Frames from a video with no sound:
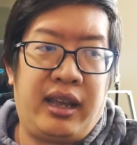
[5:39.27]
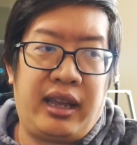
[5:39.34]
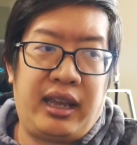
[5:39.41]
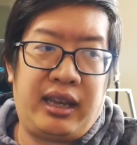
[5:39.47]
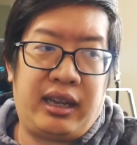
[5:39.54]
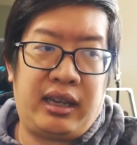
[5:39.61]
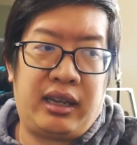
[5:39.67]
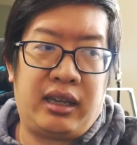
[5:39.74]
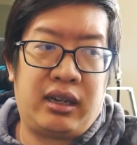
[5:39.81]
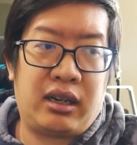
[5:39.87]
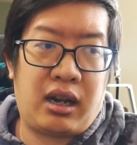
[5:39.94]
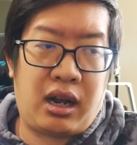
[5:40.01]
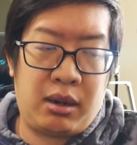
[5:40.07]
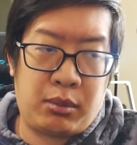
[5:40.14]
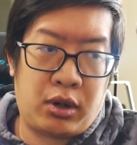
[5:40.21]
and
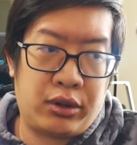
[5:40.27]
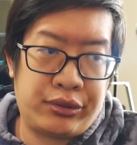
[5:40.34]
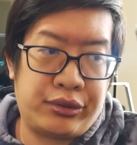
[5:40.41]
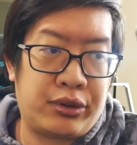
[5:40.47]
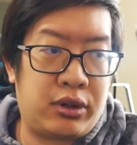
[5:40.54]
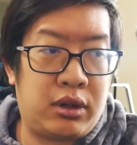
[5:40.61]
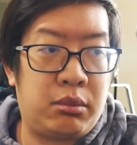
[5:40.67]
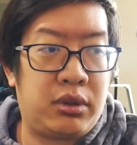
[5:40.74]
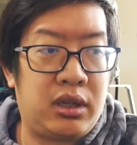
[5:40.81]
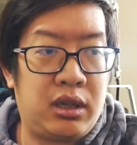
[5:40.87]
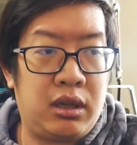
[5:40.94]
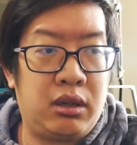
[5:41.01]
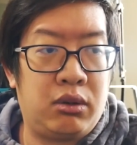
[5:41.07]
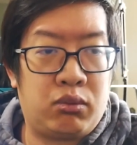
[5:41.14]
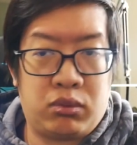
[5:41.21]
I'm also going to
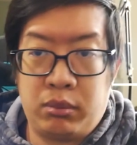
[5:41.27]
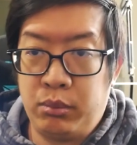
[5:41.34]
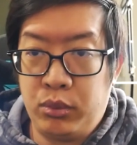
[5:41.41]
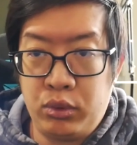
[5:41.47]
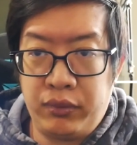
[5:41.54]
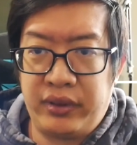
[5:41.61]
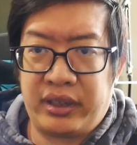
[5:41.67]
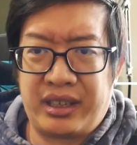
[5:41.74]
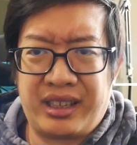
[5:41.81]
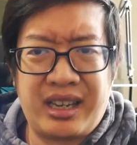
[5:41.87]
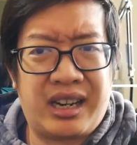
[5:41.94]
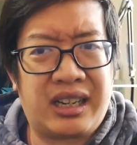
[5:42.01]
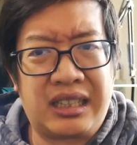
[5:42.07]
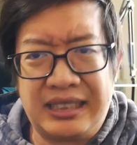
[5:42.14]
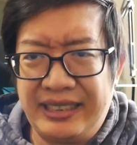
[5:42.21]
be removing and
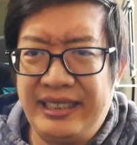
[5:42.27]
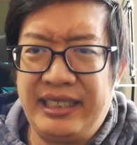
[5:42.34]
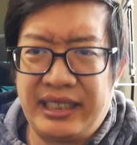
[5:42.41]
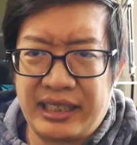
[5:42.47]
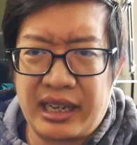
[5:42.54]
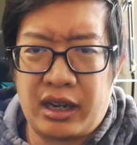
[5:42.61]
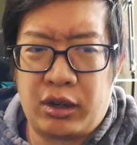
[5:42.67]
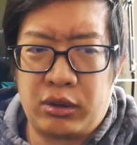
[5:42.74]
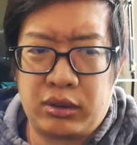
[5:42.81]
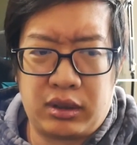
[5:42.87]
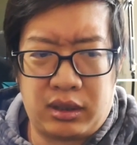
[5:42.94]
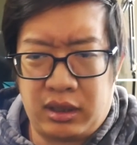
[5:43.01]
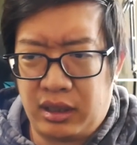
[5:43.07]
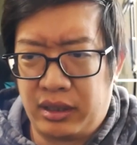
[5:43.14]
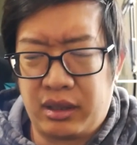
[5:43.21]
kind of cleaning out
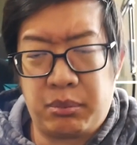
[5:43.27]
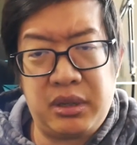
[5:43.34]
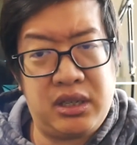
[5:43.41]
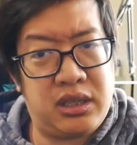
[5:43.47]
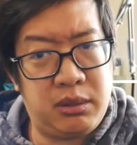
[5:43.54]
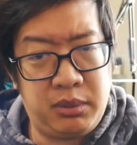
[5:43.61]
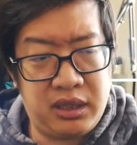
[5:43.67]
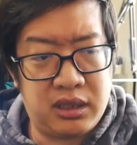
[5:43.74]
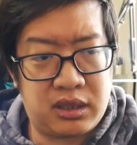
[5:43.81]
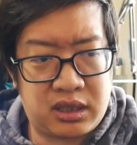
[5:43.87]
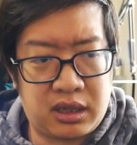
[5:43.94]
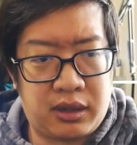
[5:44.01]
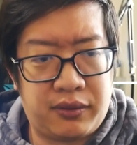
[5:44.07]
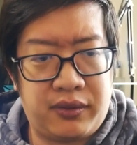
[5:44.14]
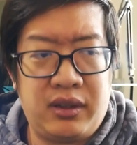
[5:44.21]
the PCB
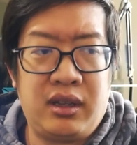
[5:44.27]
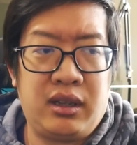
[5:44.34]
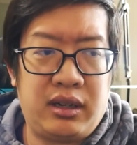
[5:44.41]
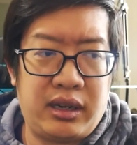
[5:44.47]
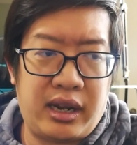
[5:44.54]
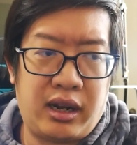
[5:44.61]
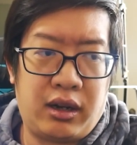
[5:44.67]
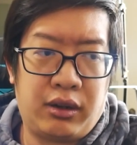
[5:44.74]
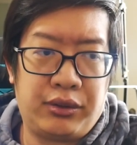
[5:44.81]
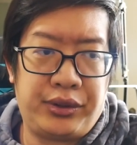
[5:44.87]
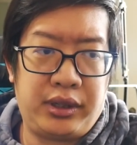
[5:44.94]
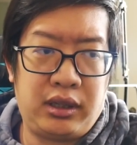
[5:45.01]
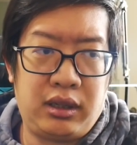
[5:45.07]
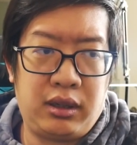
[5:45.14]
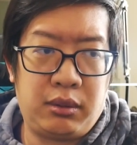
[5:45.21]
itself. Now
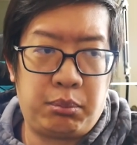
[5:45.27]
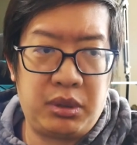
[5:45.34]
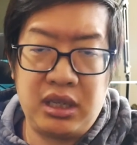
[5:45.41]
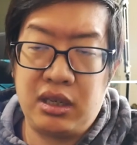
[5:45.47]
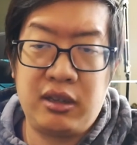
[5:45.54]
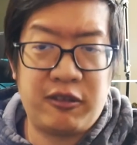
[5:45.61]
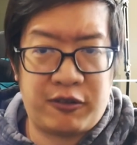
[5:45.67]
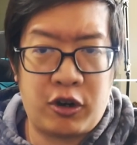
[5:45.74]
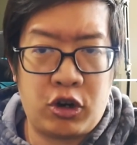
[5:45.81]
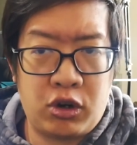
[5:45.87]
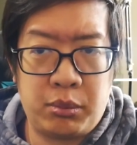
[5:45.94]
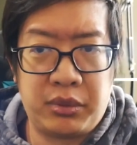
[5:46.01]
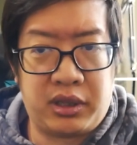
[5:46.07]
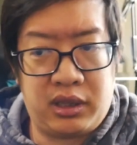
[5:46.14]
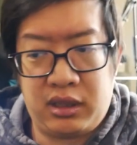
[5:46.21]
the PE
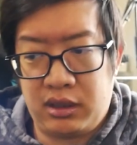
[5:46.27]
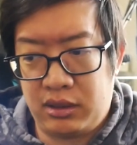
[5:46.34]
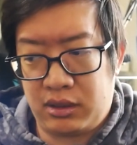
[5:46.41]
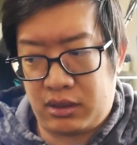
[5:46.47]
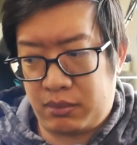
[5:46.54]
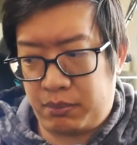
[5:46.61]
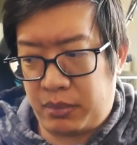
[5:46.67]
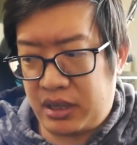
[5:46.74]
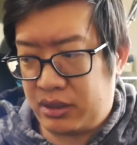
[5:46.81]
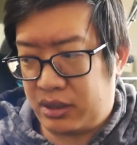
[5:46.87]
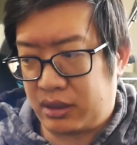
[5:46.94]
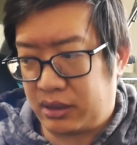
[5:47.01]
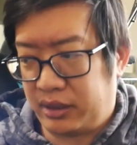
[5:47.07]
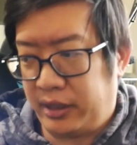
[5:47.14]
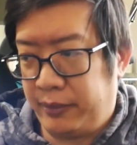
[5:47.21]
foam is
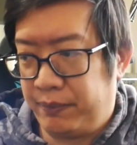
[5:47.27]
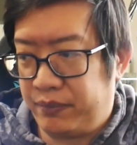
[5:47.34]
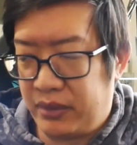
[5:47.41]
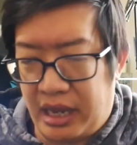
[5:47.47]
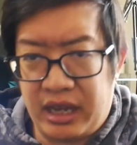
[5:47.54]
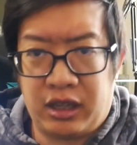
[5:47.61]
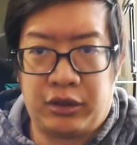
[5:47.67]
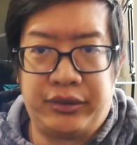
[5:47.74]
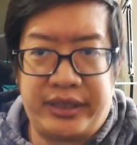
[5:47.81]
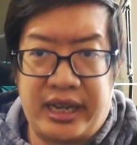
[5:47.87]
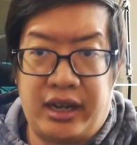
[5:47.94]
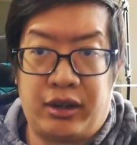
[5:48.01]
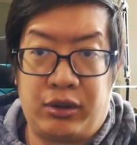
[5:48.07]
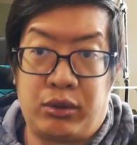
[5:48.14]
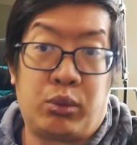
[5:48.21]
basically held
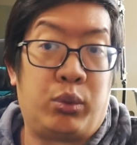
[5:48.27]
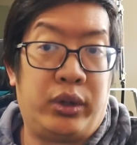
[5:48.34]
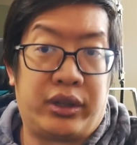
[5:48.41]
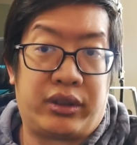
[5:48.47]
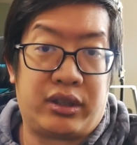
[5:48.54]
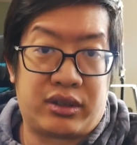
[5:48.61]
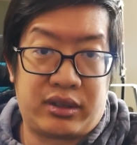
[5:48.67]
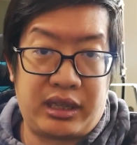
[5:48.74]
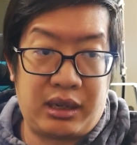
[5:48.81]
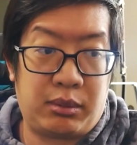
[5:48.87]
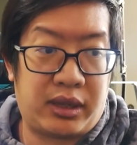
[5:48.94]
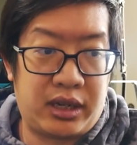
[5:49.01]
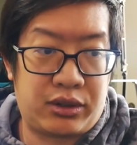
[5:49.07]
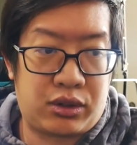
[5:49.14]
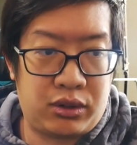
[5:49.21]
down with the
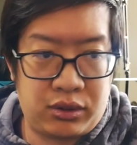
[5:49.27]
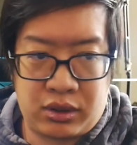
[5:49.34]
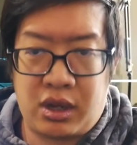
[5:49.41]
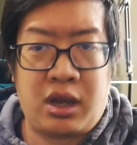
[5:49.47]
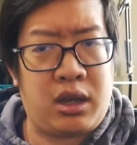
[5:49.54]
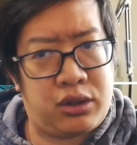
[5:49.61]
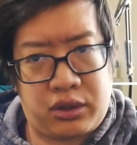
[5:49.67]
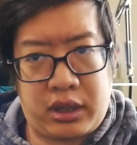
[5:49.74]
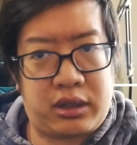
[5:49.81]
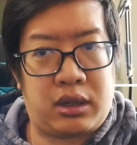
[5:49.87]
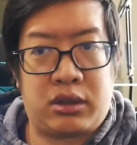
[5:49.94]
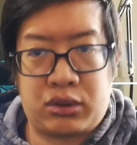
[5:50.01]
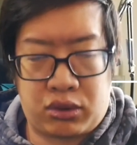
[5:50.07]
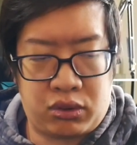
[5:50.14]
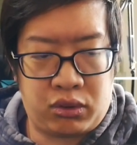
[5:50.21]
stabilizers, so I had to
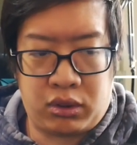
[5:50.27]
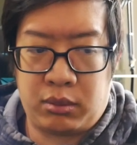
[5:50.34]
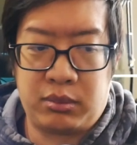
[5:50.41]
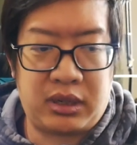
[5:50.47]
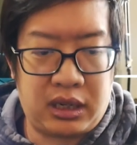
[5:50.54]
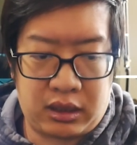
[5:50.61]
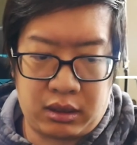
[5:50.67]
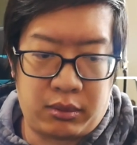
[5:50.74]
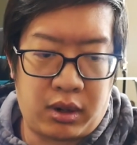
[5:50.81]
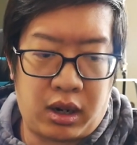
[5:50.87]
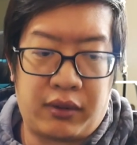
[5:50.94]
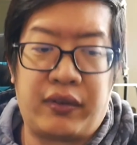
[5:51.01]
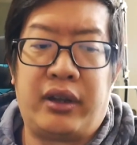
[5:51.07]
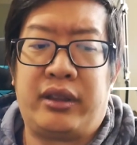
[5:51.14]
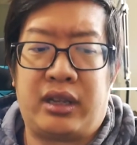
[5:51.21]
unscrew them, take them
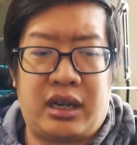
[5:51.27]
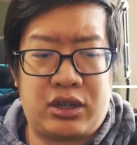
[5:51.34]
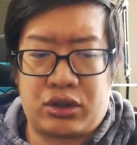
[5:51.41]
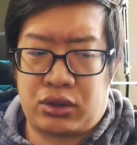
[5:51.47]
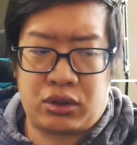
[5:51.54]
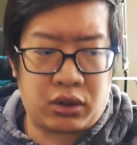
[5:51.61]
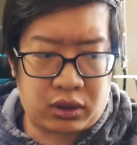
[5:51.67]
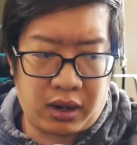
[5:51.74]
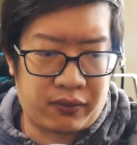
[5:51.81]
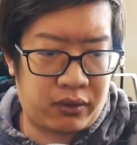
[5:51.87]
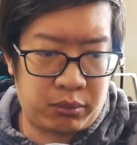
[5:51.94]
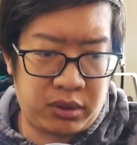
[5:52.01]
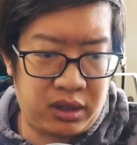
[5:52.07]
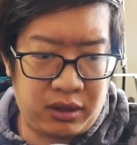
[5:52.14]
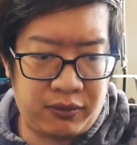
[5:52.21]
off, and then I just took off the
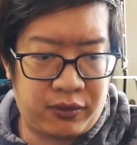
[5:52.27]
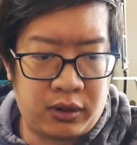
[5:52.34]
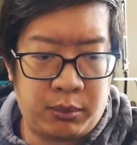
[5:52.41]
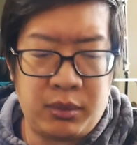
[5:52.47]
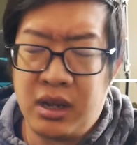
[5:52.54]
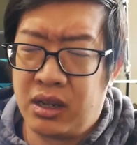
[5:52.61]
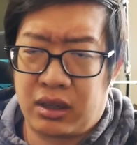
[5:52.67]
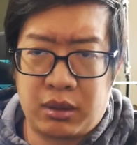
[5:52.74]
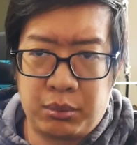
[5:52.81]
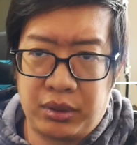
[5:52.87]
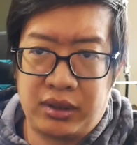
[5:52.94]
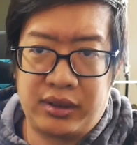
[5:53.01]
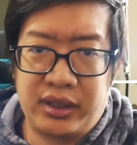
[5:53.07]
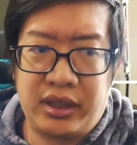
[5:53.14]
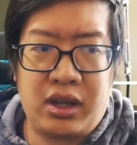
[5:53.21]
PE foam
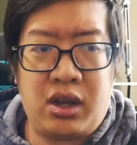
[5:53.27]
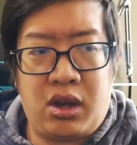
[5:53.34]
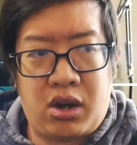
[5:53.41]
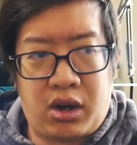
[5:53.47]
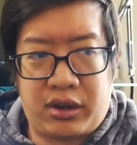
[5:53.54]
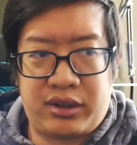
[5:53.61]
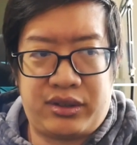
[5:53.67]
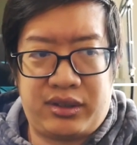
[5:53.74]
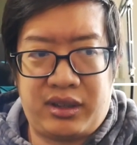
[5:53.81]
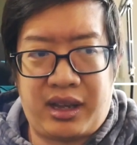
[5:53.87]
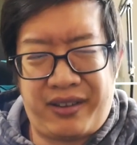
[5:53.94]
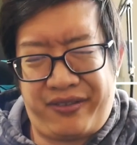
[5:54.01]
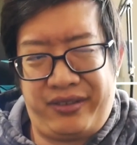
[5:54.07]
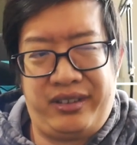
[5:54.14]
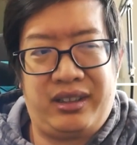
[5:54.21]
completely. Honestly, I
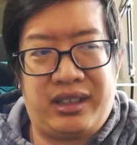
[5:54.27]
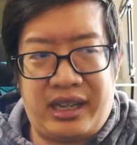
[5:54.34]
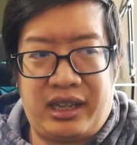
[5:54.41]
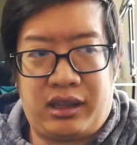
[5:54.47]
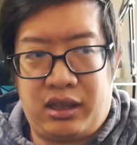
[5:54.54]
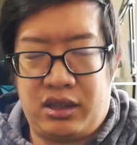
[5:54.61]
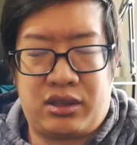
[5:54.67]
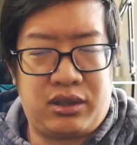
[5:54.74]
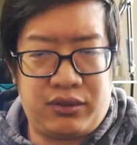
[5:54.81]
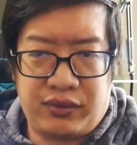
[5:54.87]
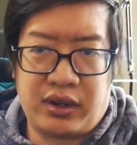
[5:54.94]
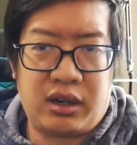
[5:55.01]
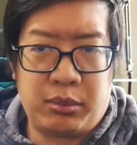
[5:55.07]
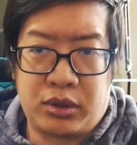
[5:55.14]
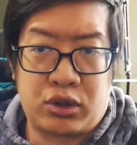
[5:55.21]
feel like this is
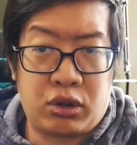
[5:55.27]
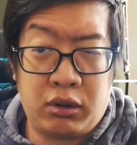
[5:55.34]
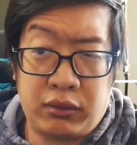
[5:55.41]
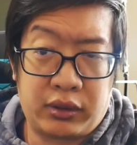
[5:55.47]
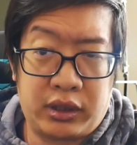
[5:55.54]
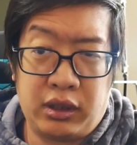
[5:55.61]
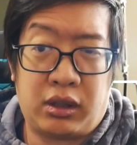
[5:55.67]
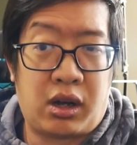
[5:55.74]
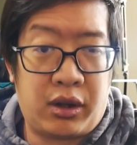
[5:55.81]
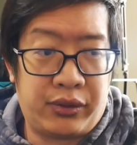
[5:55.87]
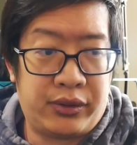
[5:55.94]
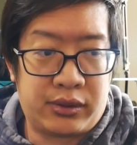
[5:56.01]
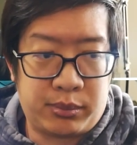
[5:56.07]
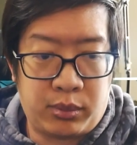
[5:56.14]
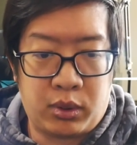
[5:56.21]
very much overkill on
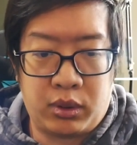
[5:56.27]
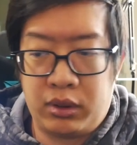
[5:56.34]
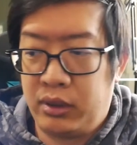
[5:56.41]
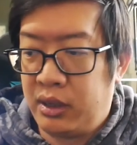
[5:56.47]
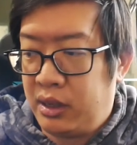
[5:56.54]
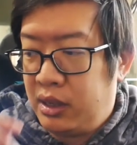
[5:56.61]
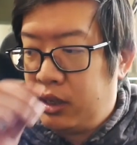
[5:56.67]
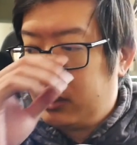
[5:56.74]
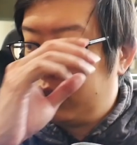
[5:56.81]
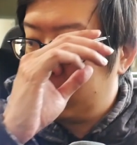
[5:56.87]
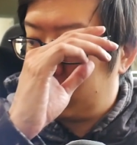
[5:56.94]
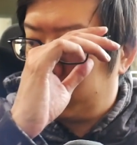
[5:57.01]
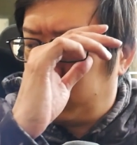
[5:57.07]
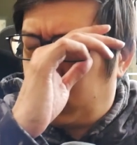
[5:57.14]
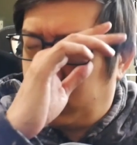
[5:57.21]
this board.
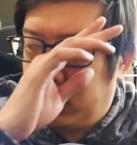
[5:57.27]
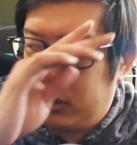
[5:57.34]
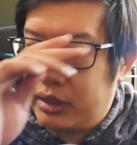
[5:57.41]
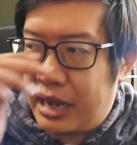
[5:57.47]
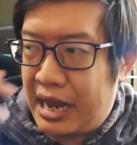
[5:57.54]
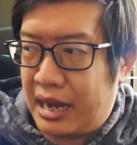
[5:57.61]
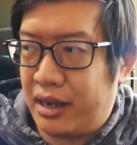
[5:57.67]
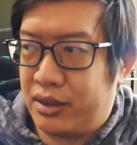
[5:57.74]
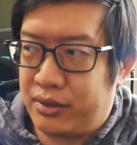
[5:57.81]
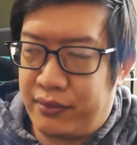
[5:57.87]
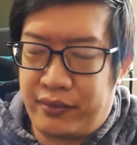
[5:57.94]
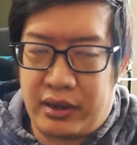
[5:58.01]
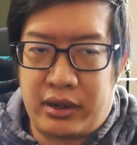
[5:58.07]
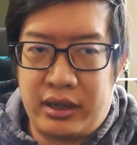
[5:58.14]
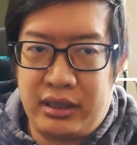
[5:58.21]
This board has a
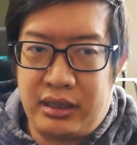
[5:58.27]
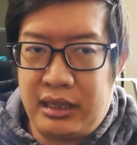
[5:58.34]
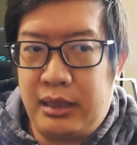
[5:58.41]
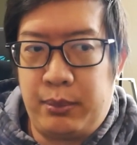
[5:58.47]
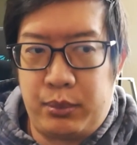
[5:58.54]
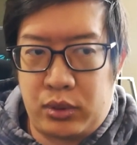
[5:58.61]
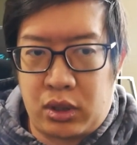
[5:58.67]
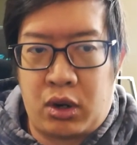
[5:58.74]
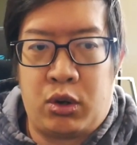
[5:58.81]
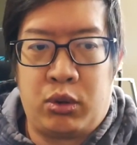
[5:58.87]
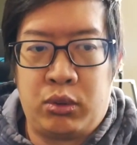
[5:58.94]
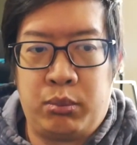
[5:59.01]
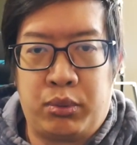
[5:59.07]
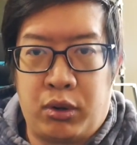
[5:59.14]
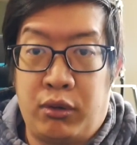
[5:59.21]
very deep
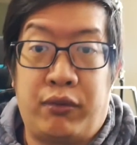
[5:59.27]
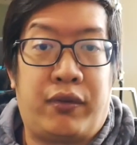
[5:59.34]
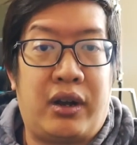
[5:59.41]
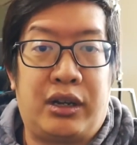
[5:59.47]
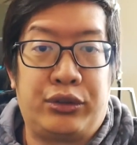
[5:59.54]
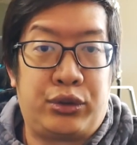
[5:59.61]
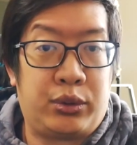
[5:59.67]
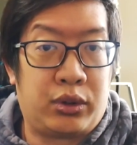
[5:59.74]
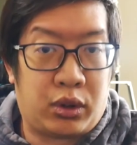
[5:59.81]
tone profile to it